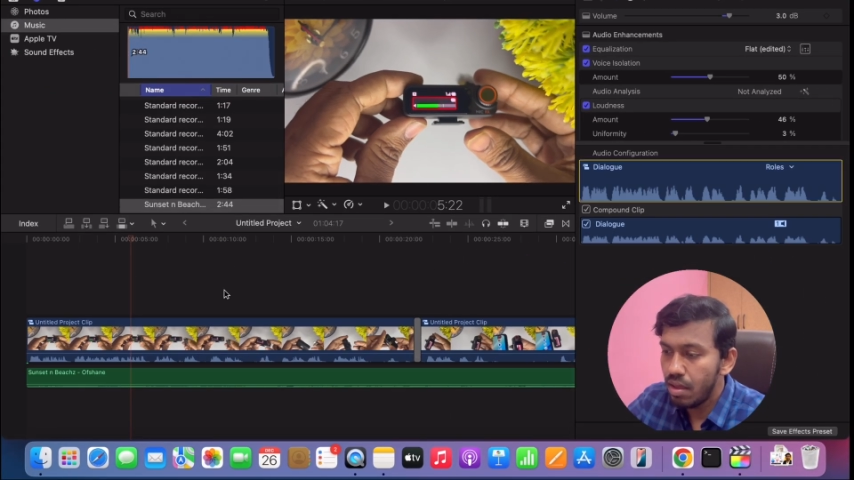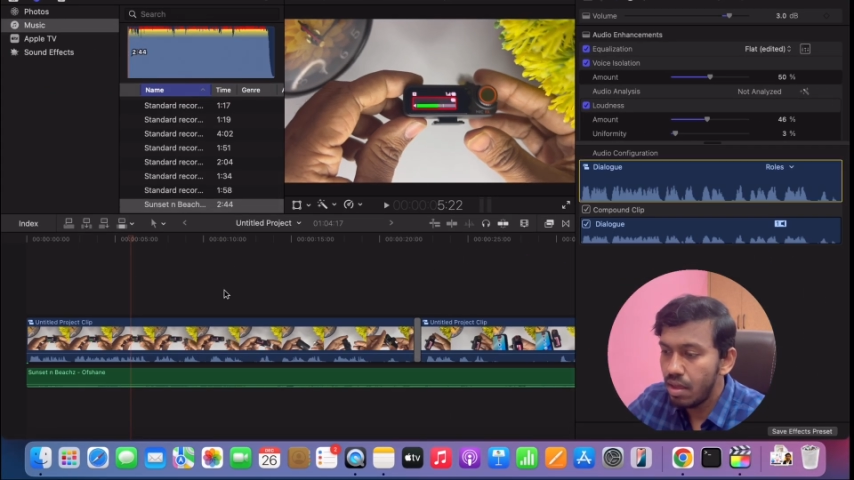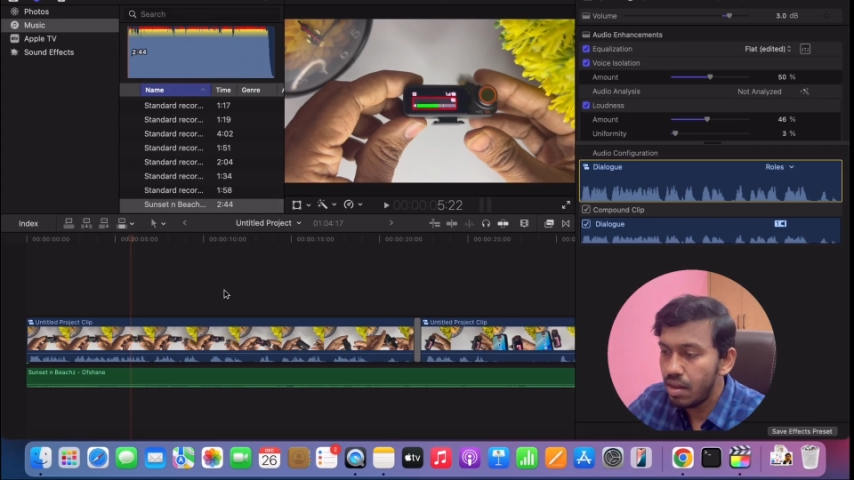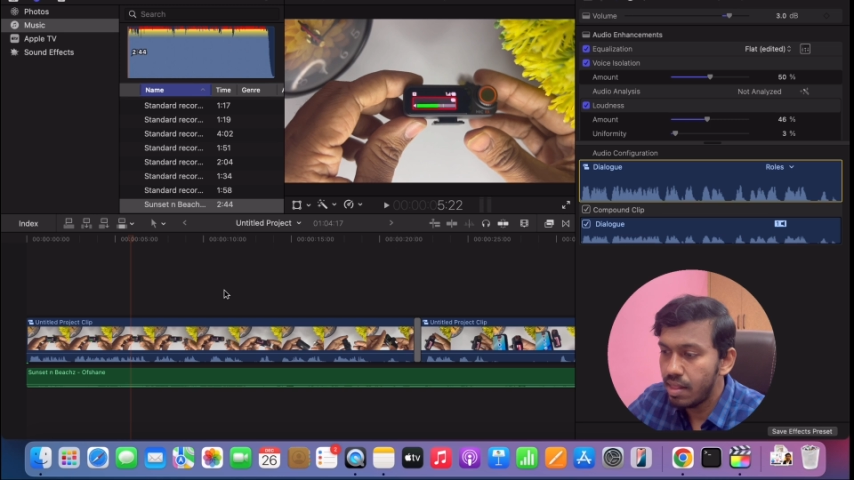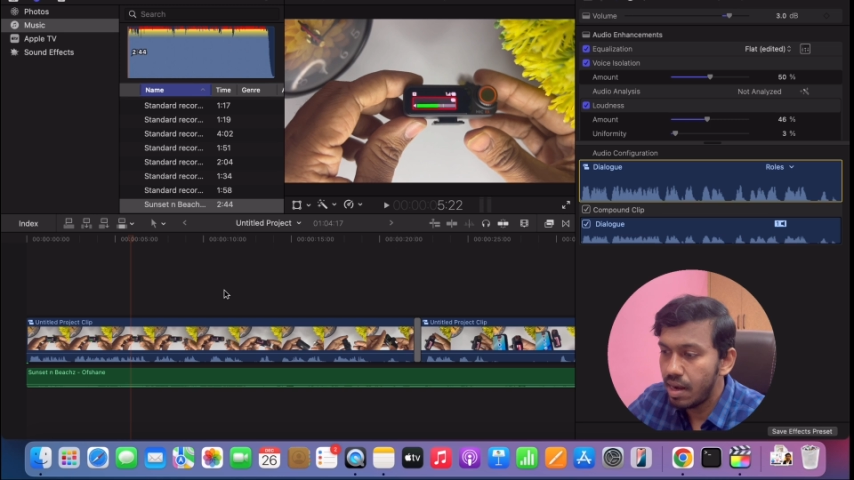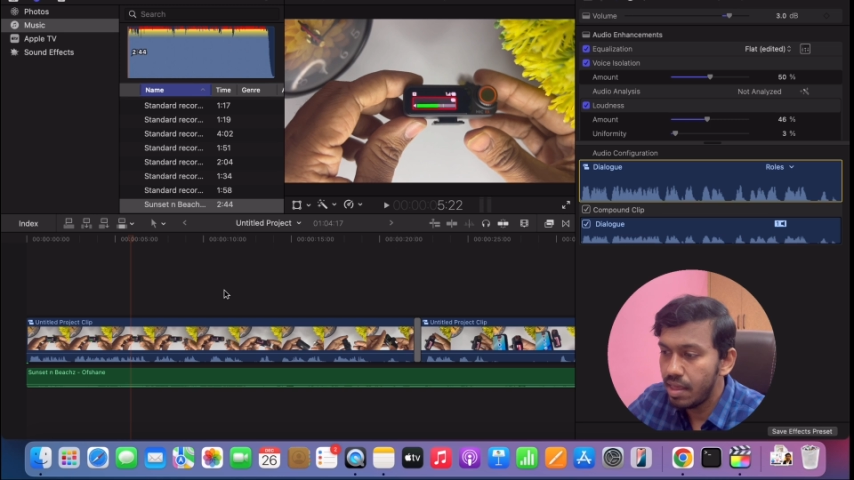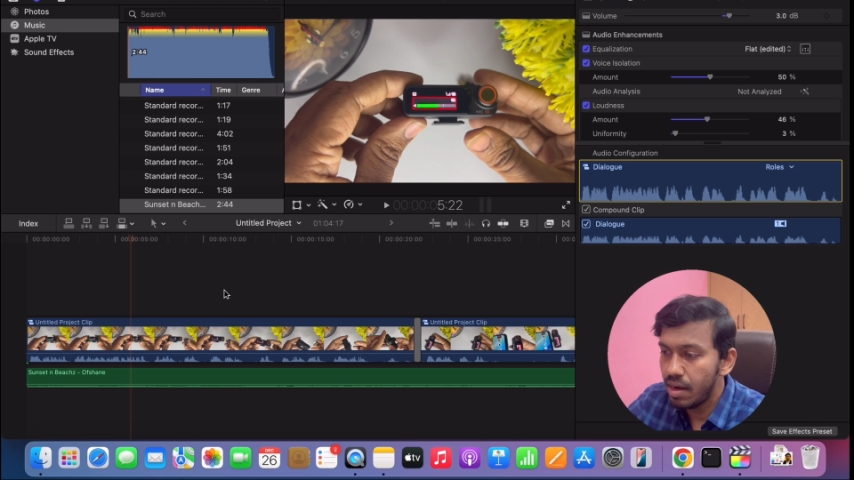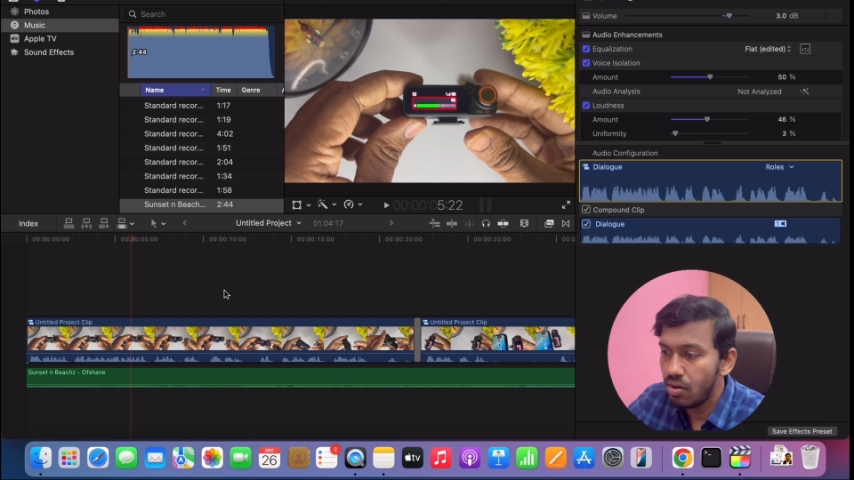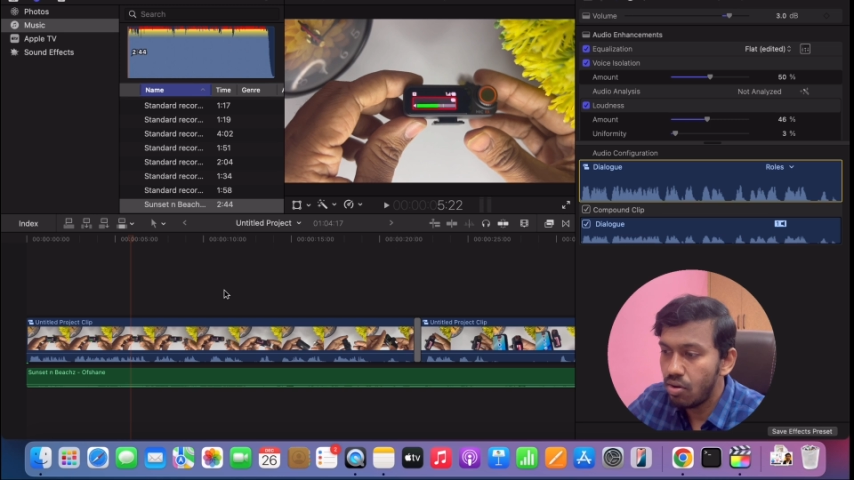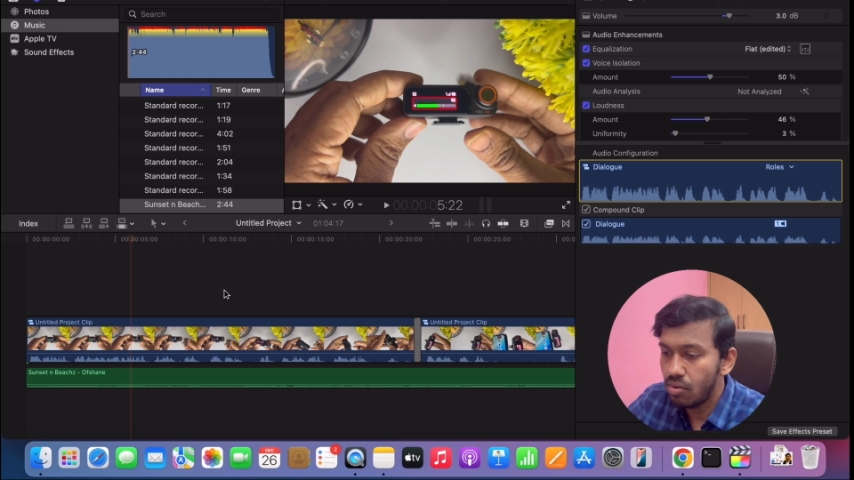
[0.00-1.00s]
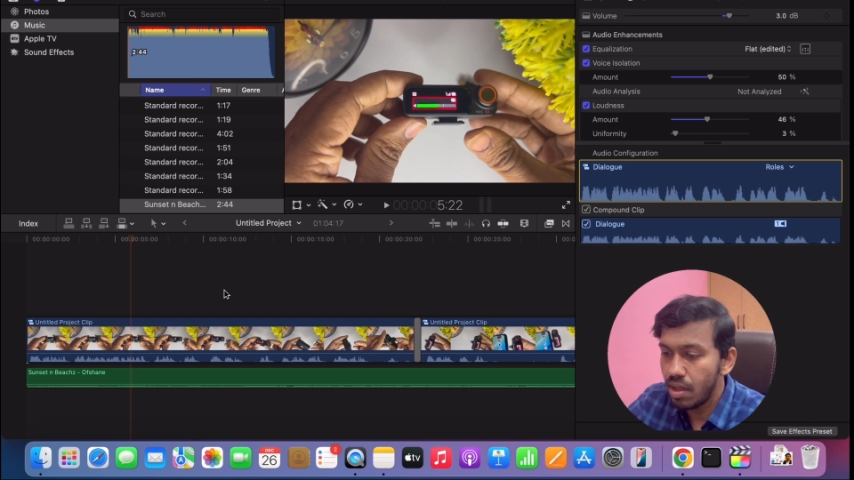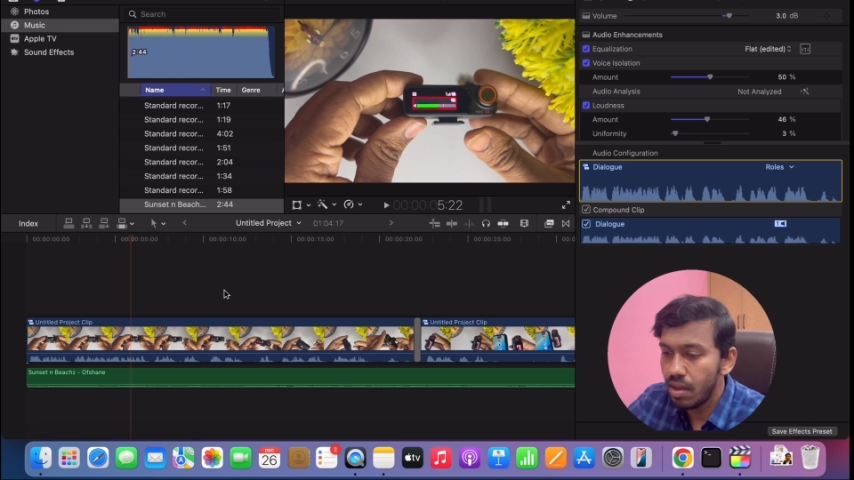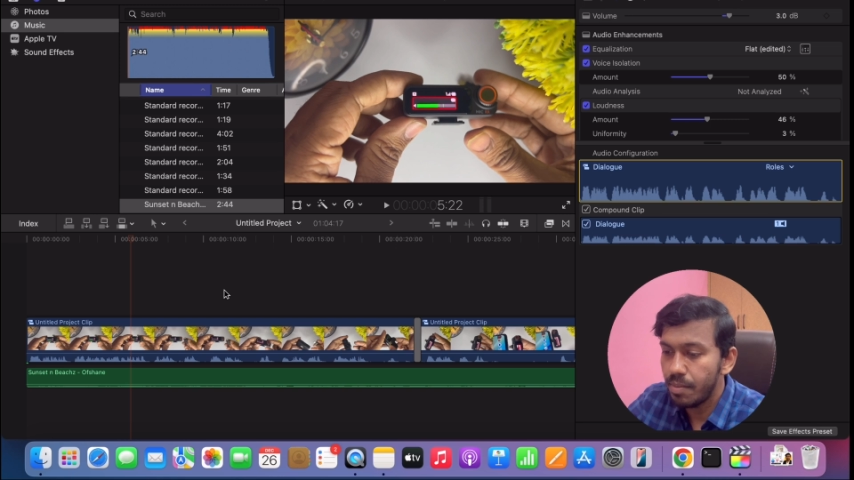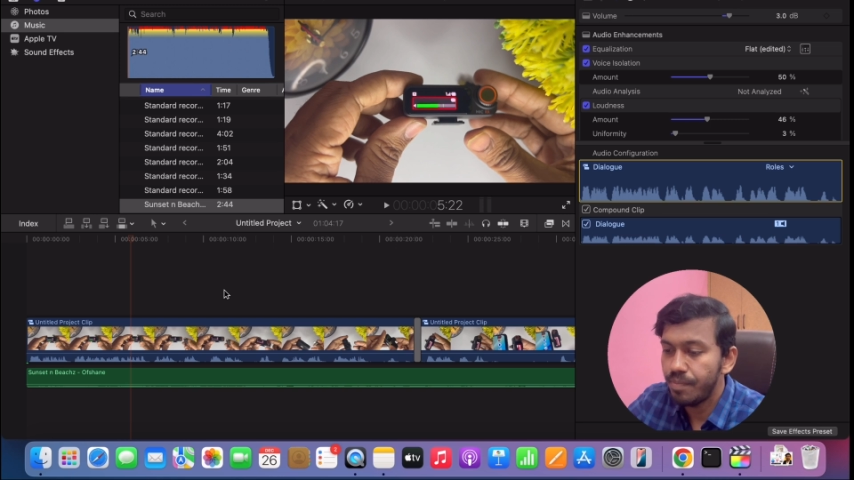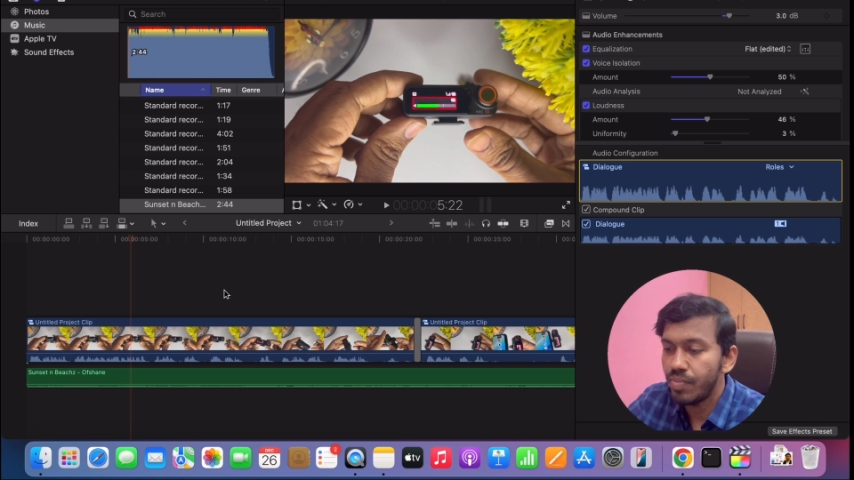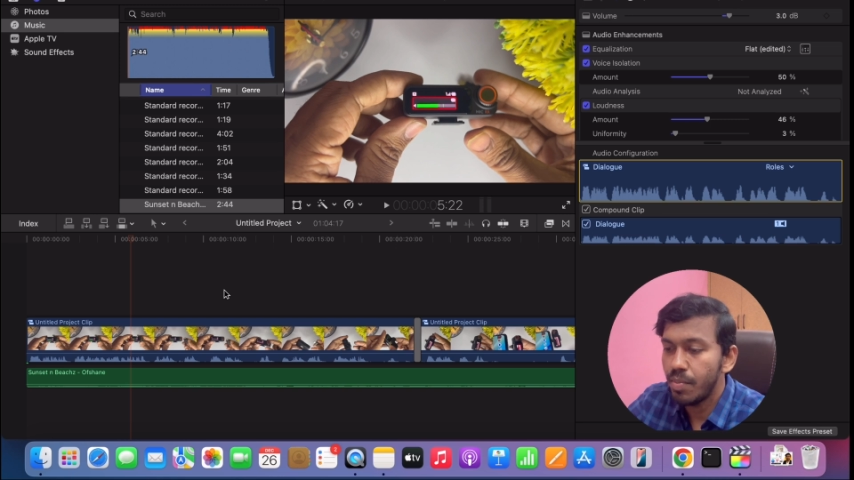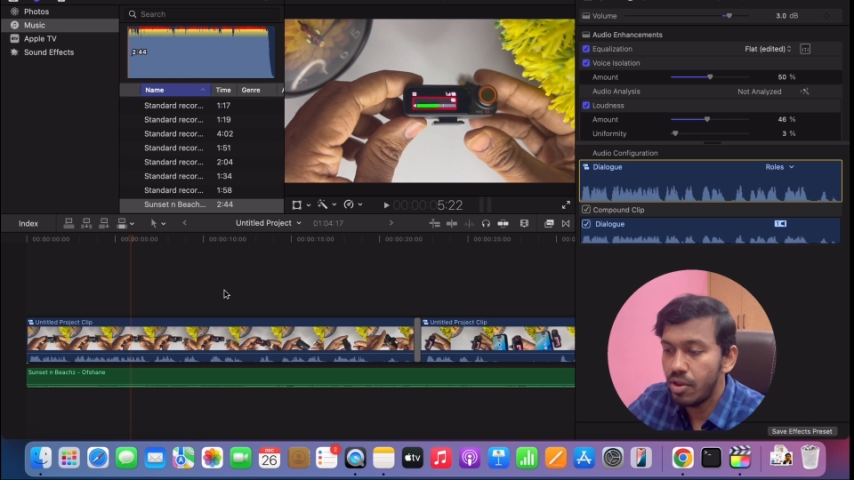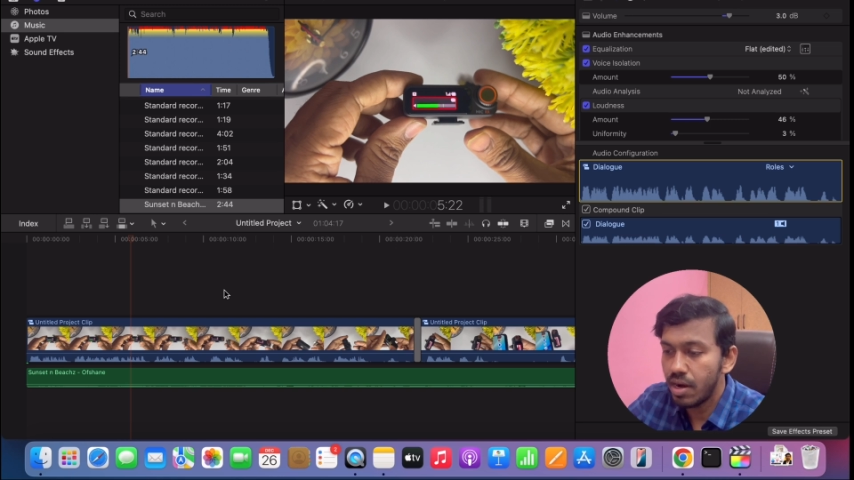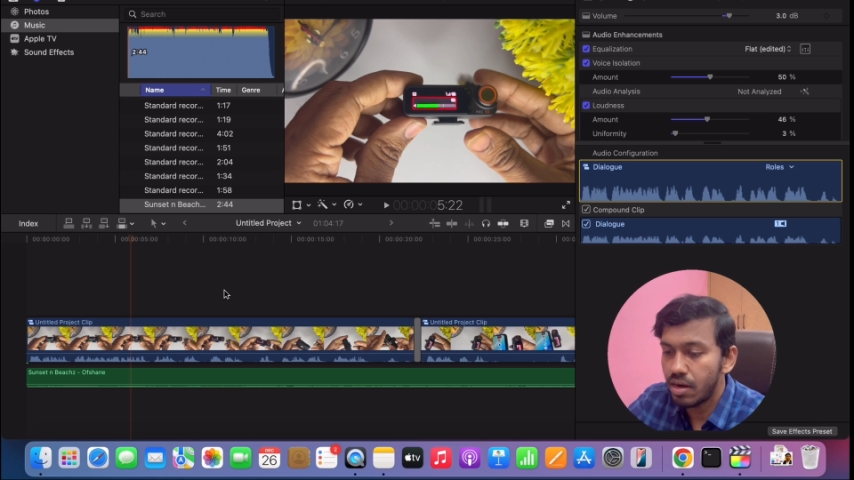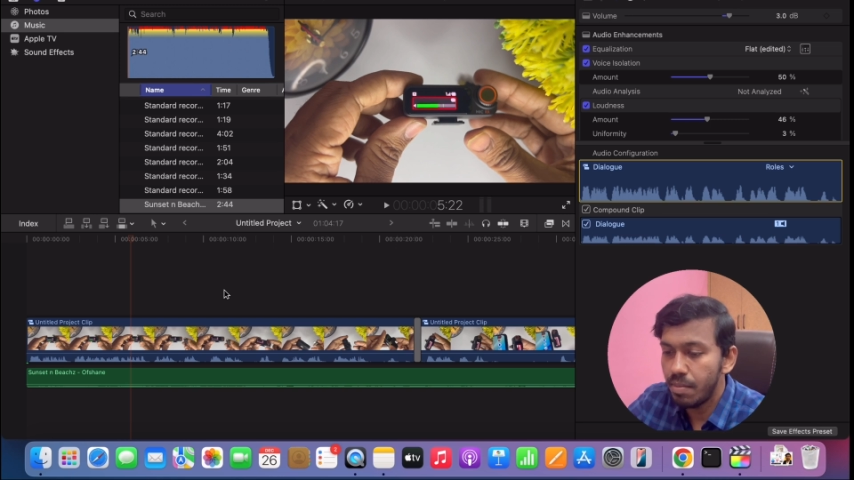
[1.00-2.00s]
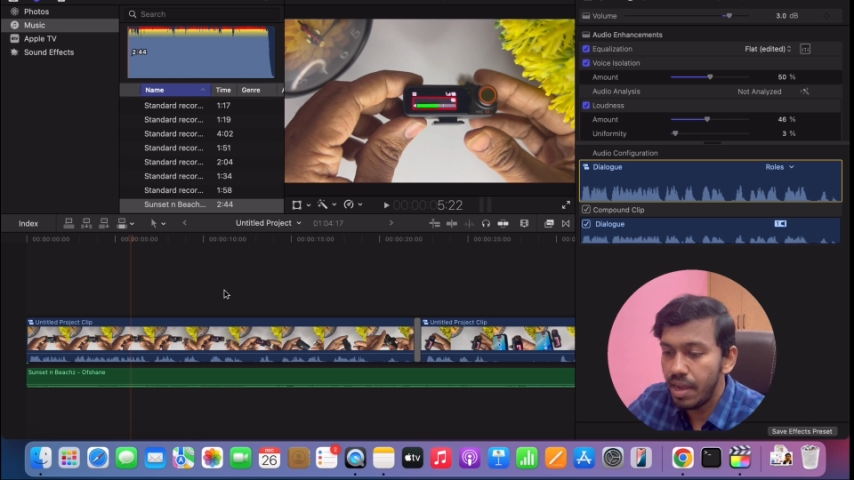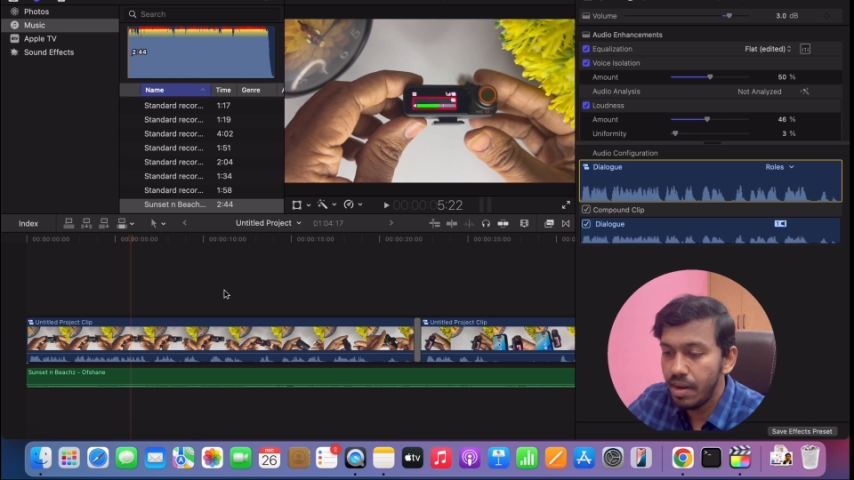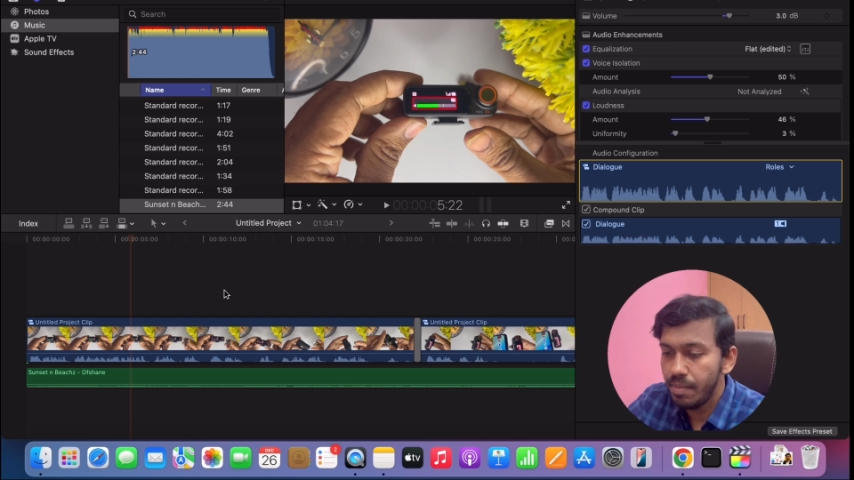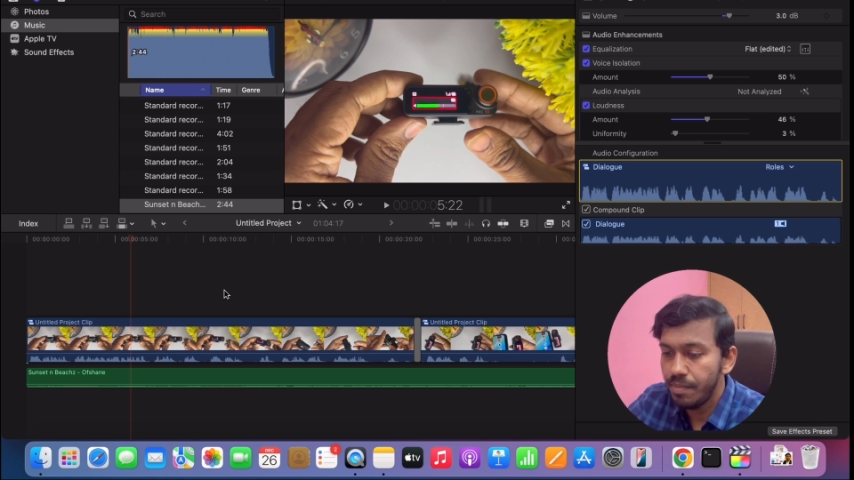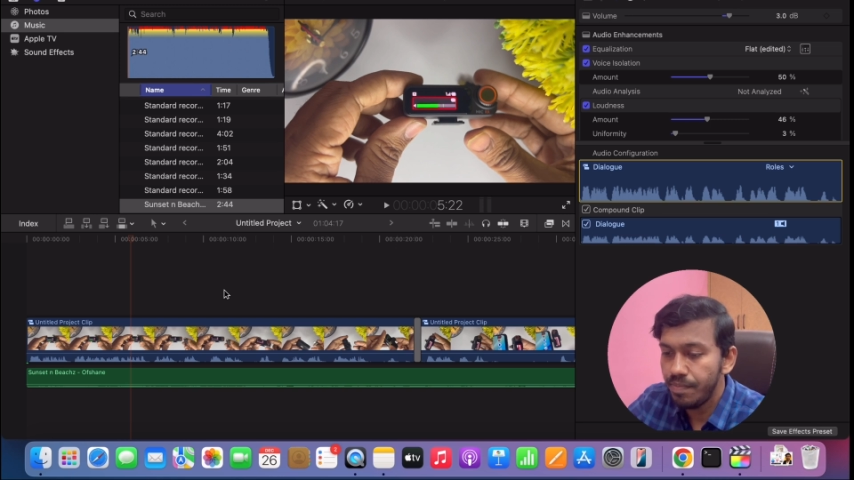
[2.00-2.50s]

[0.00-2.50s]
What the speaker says: Here there is an ongoing project of mine.